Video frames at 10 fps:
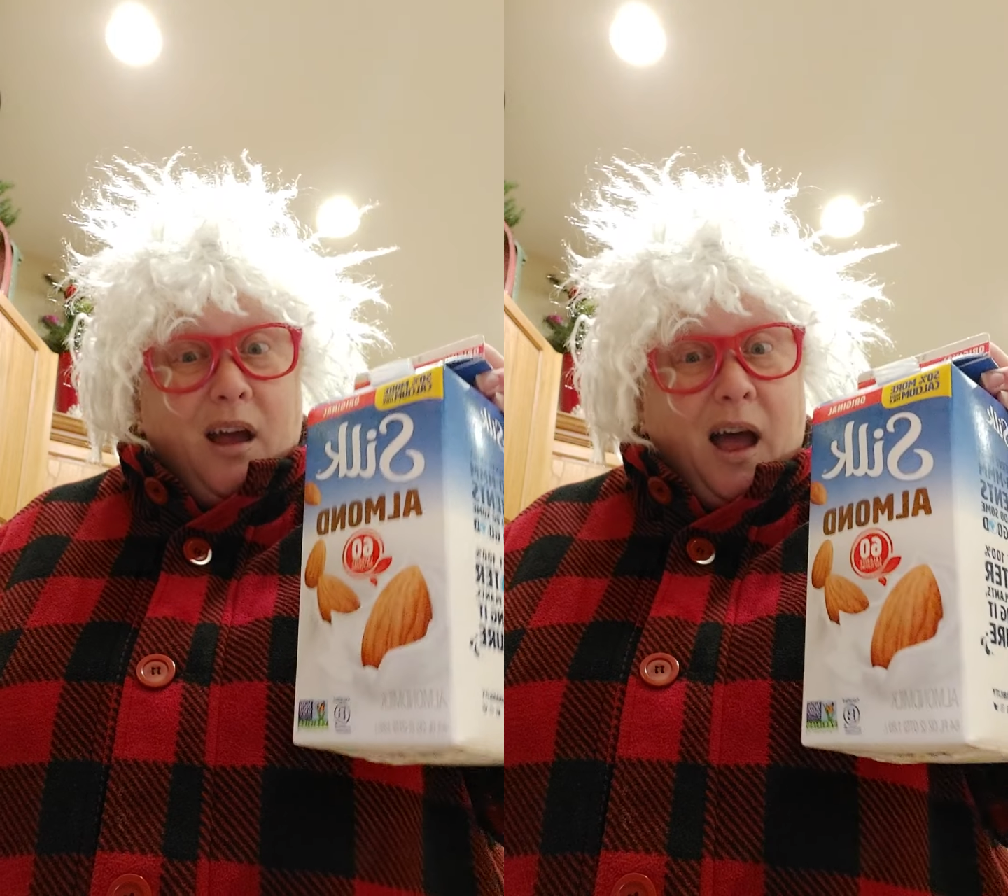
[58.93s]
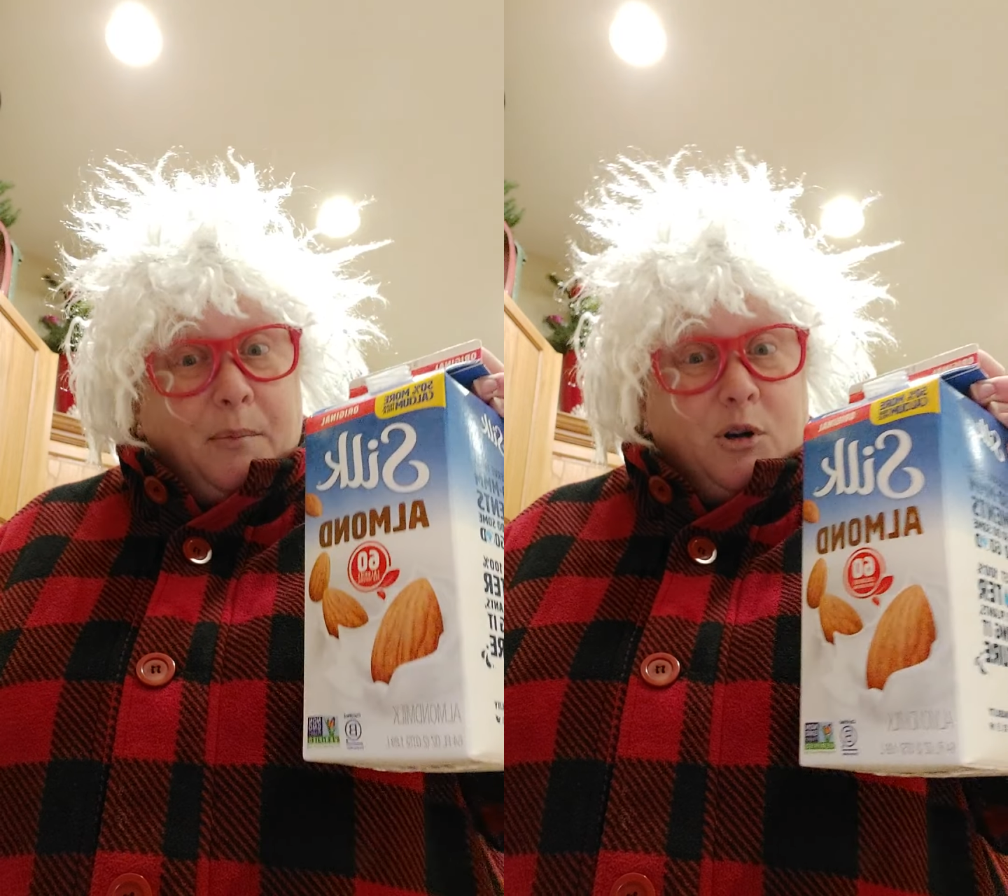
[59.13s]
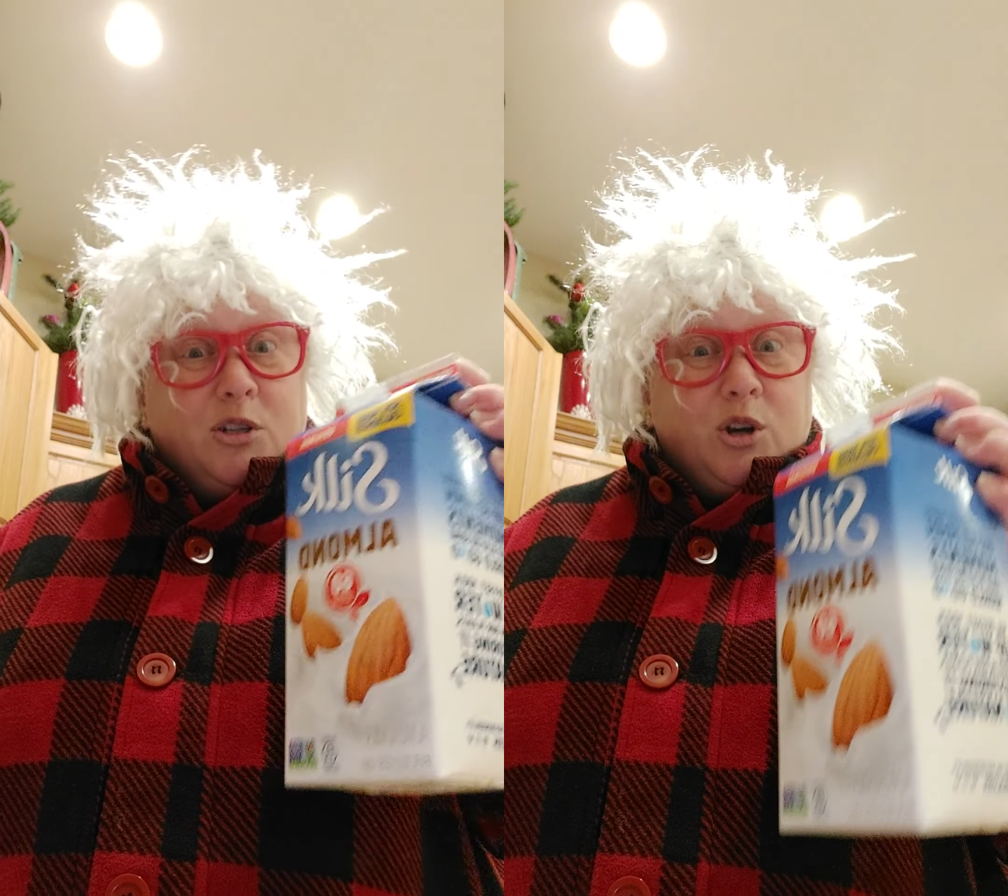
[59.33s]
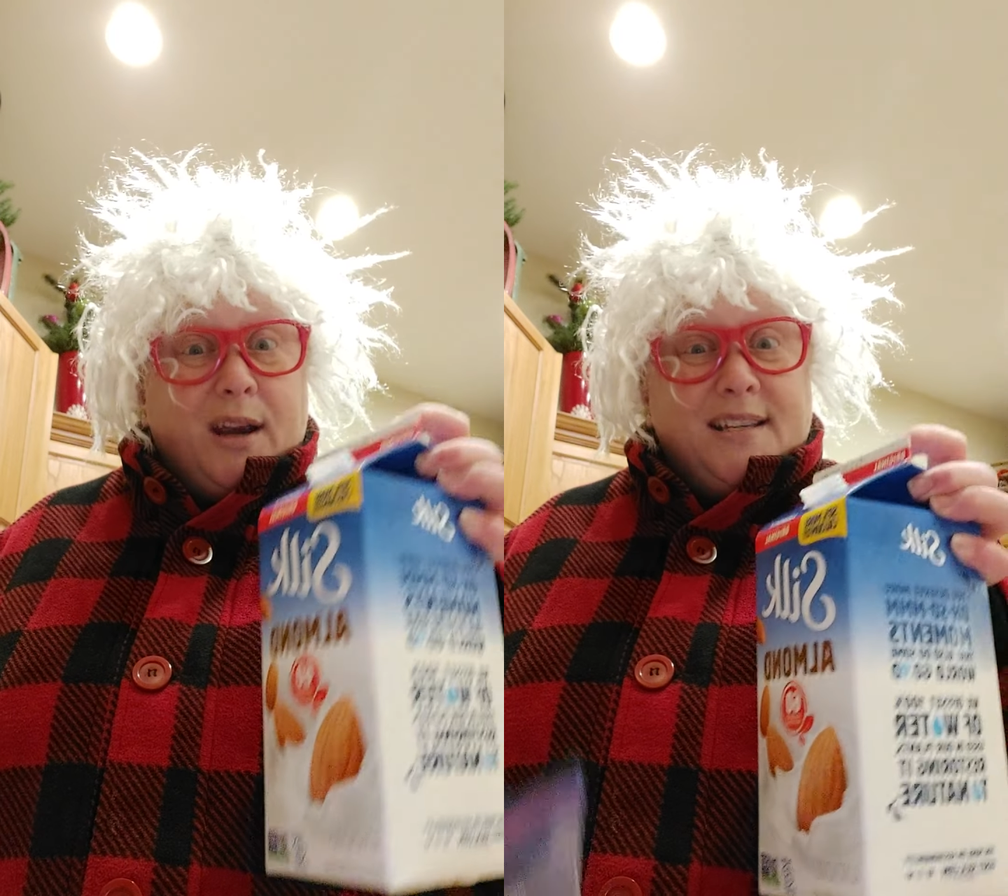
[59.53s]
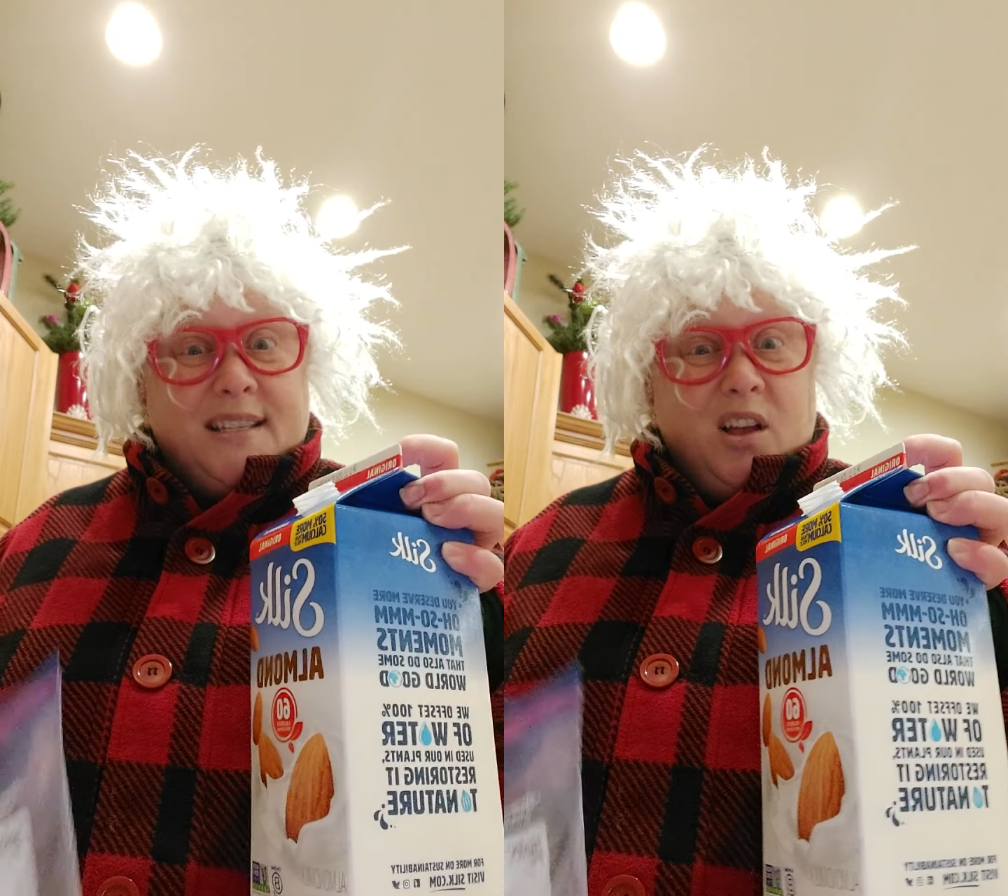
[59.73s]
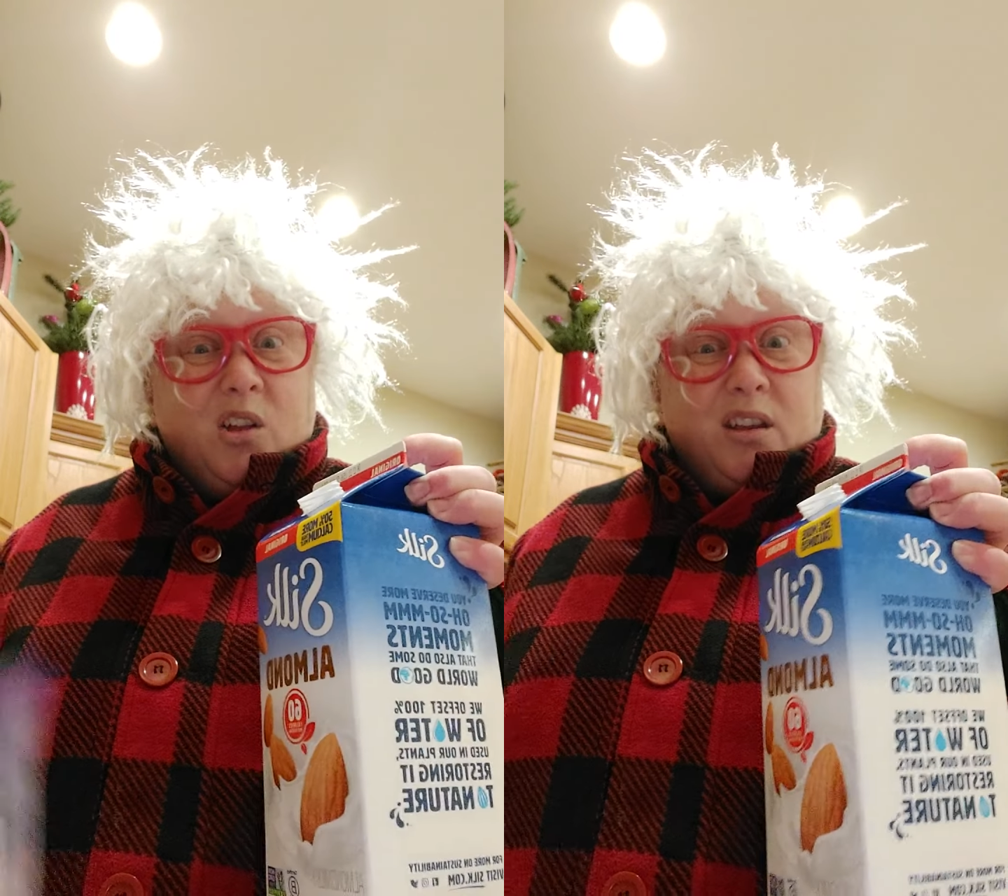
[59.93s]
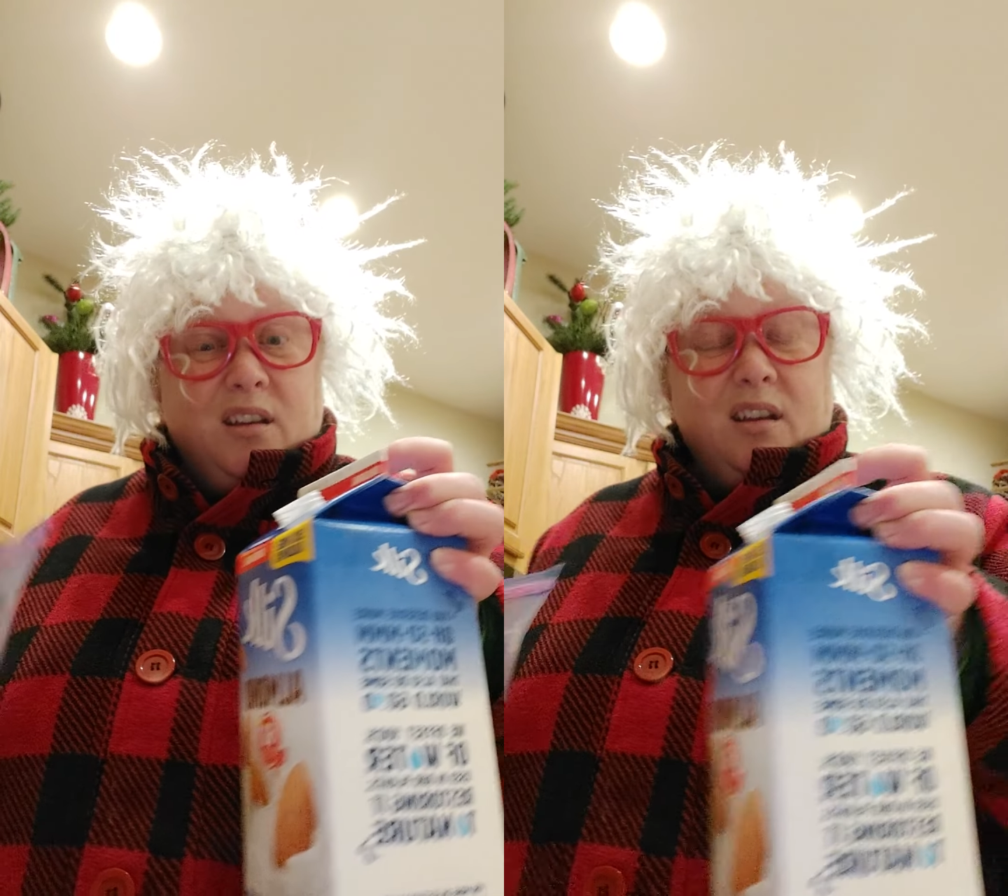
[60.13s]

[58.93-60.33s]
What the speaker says: I'm going to try Silk